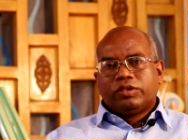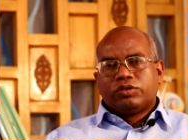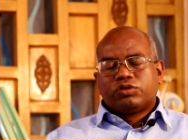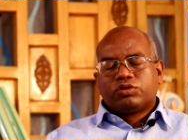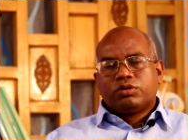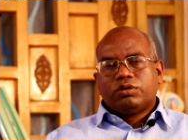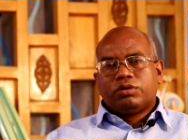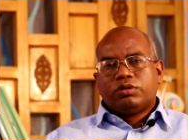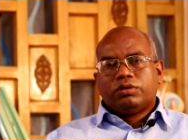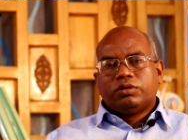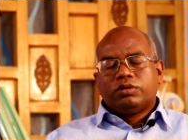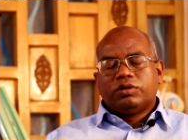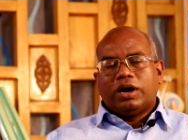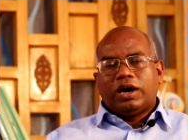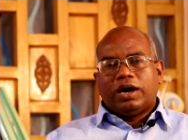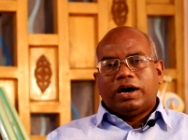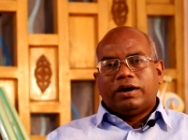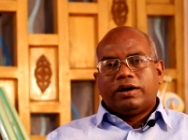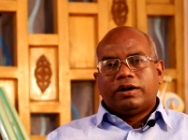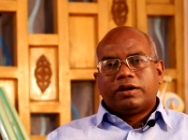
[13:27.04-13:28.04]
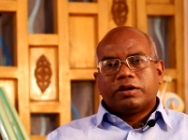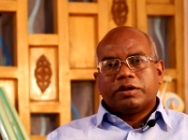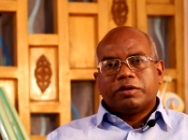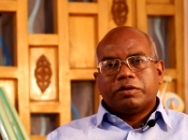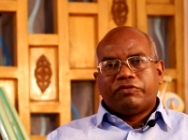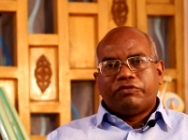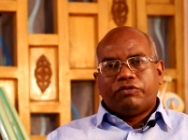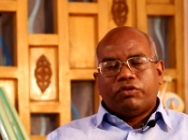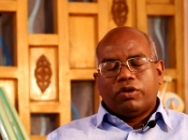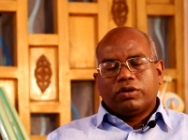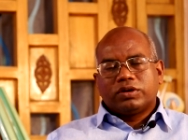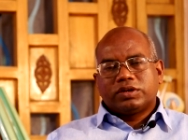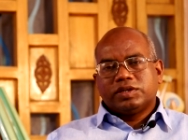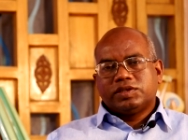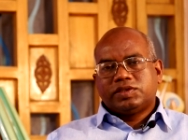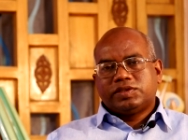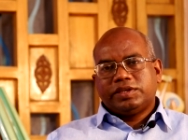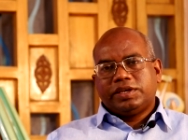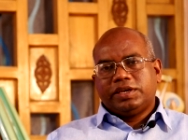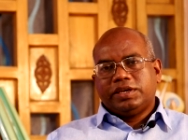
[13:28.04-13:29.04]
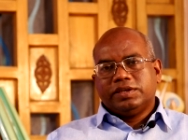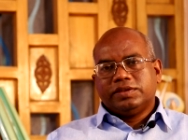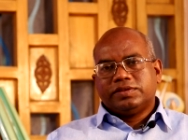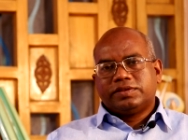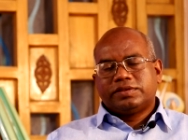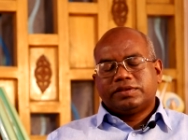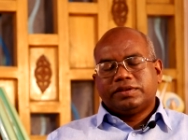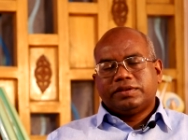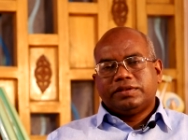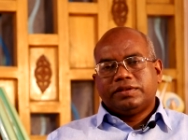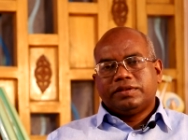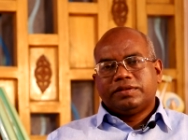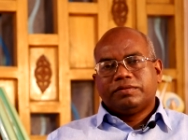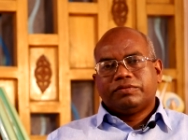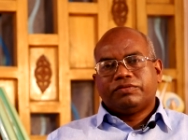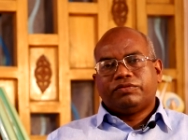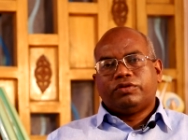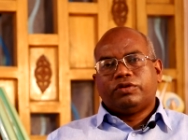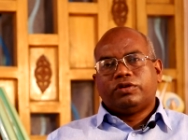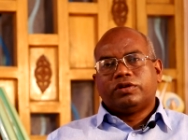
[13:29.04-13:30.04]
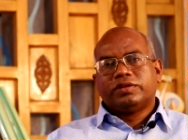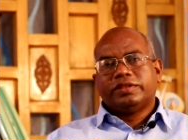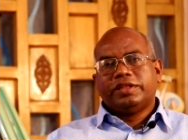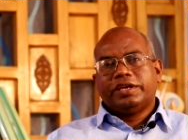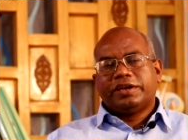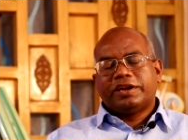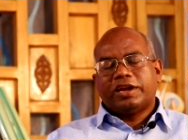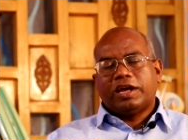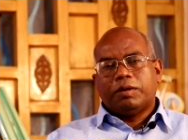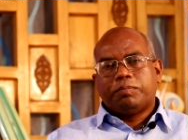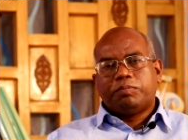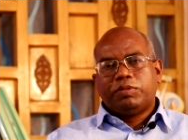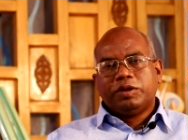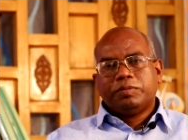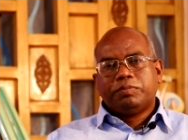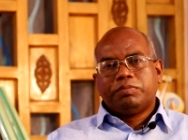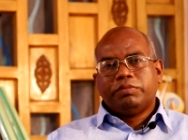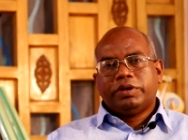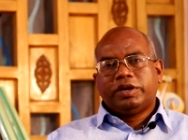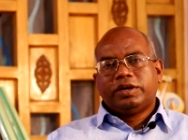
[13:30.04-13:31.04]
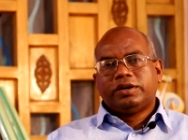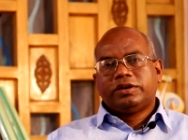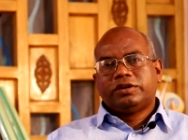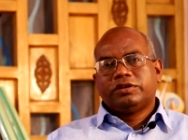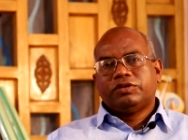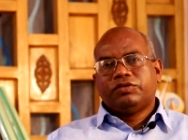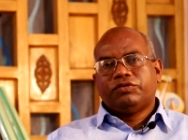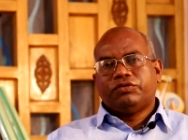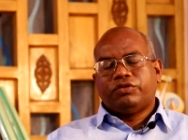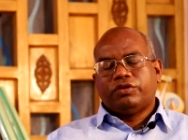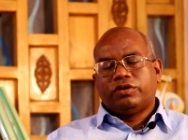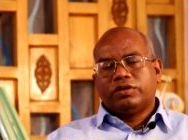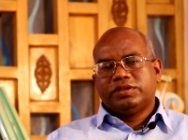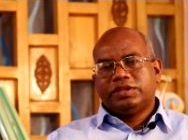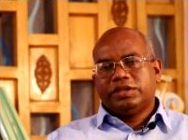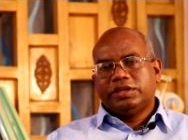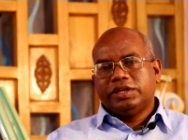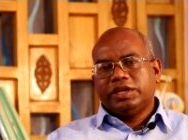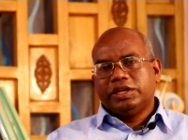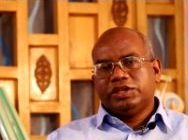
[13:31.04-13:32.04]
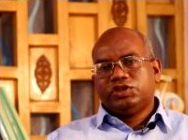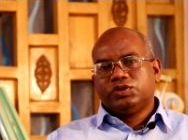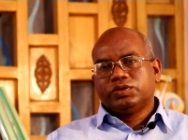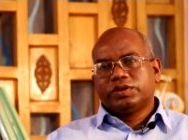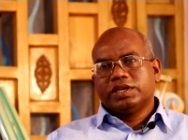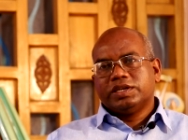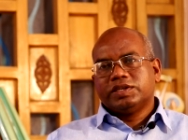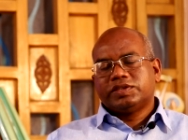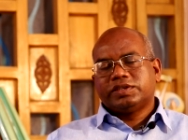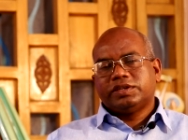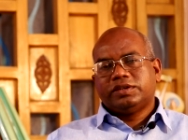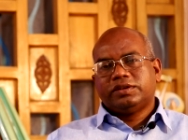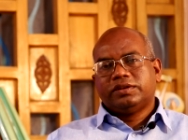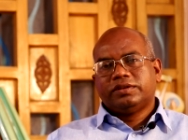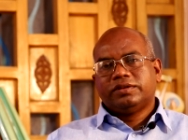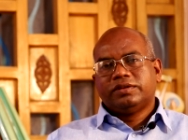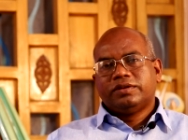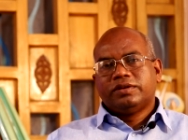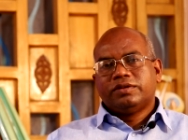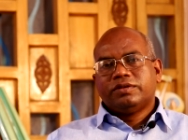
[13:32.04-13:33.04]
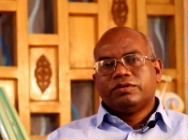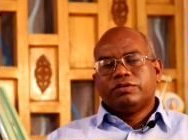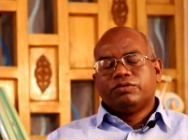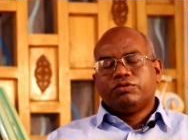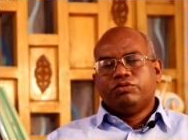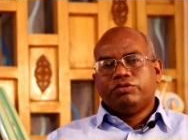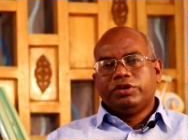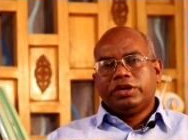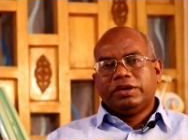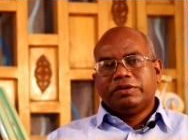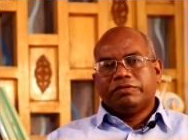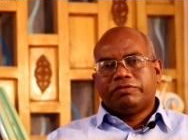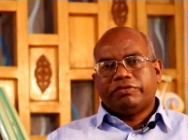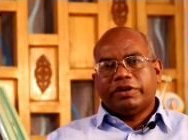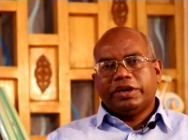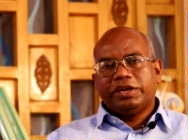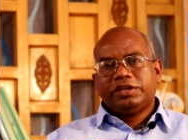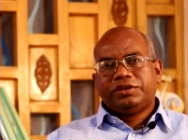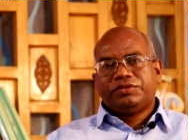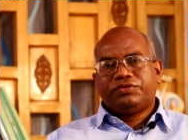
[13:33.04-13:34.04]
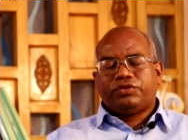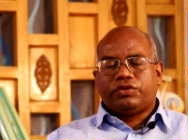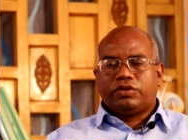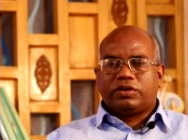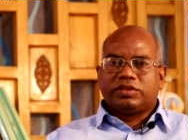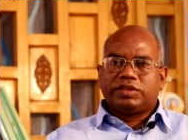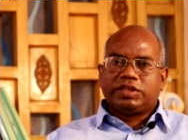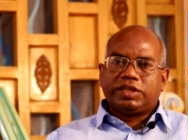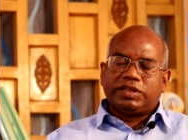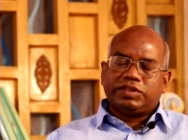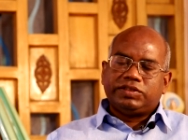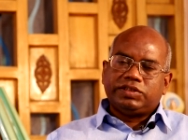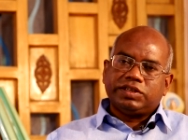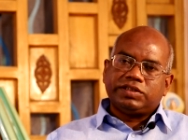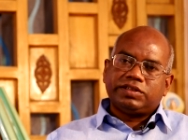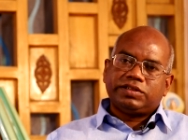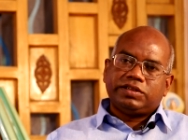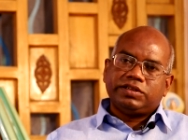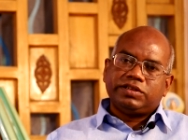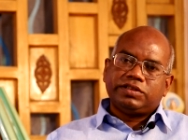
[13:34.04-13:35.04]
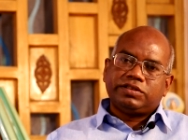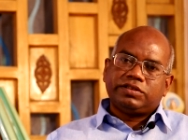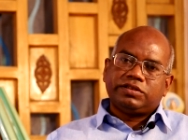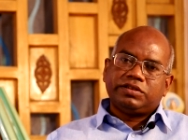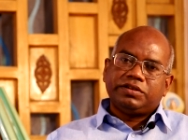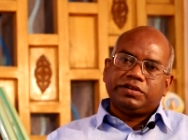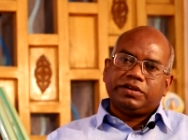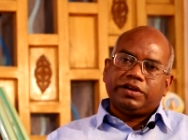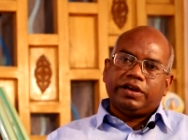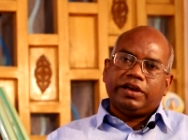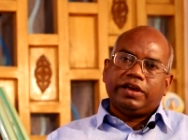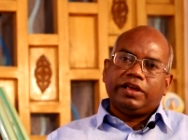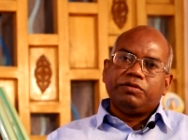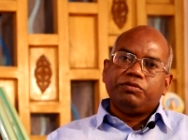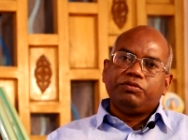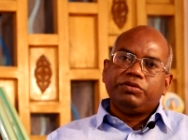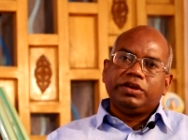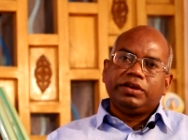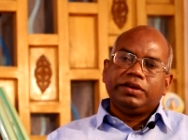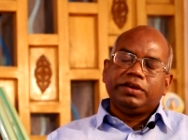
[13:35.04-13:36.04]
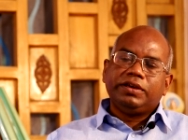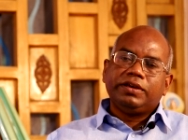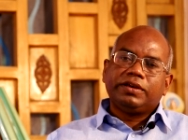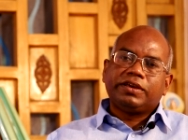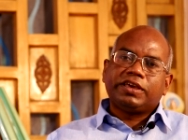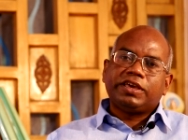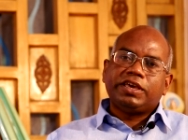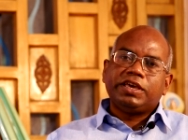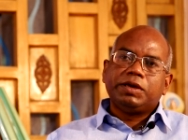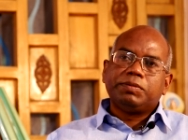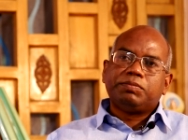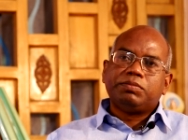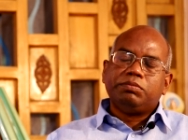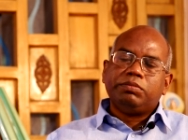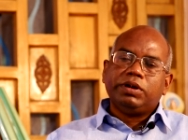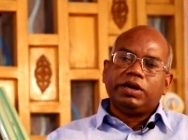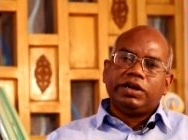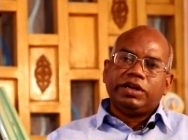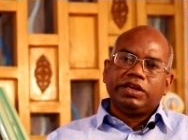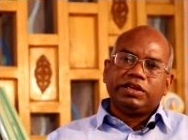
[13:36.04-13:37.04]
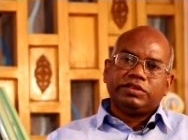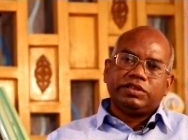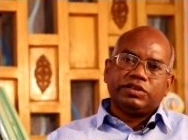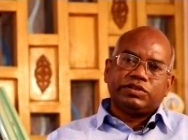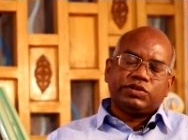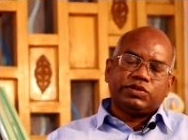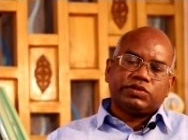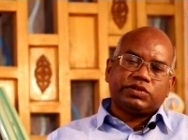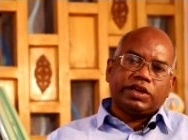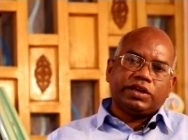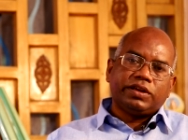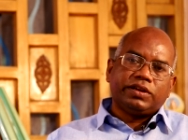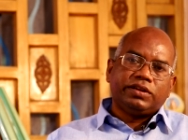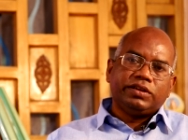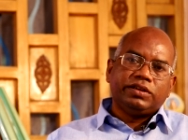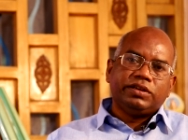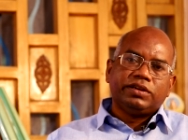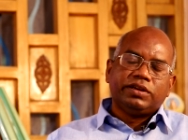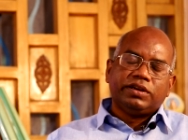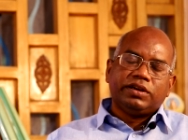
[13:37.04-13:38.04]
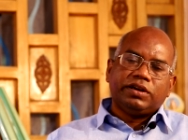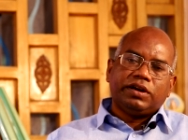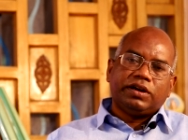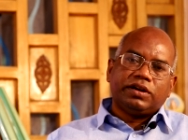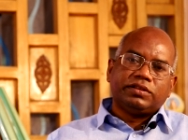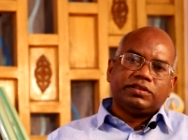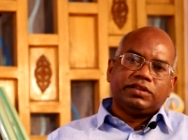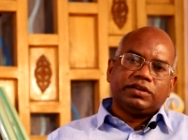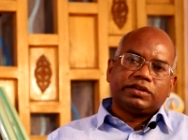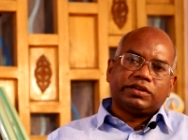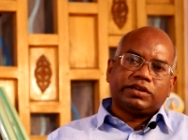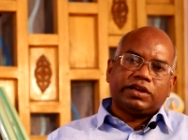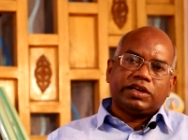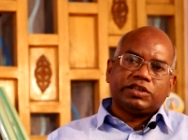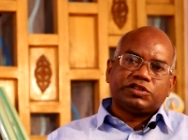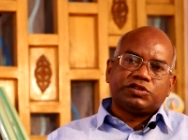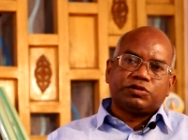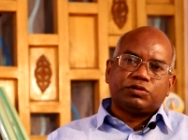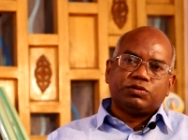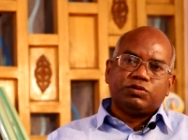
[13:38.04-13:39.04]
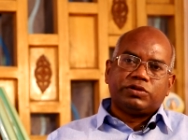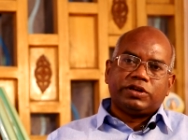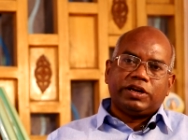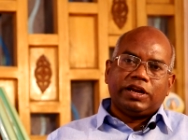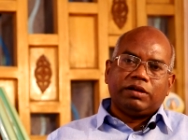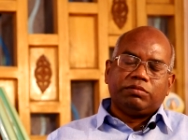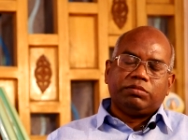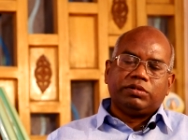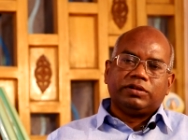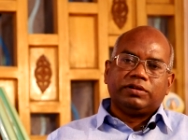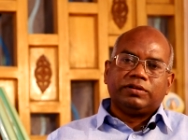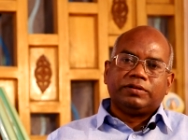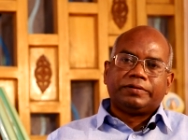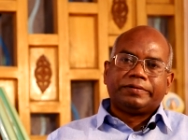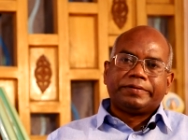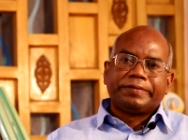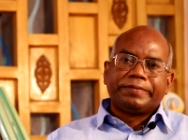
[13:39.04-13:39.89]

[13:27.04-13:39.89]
So, our focus is for their upliftment, for their education, we fight for their justice and we keep building the society at the grassroots level.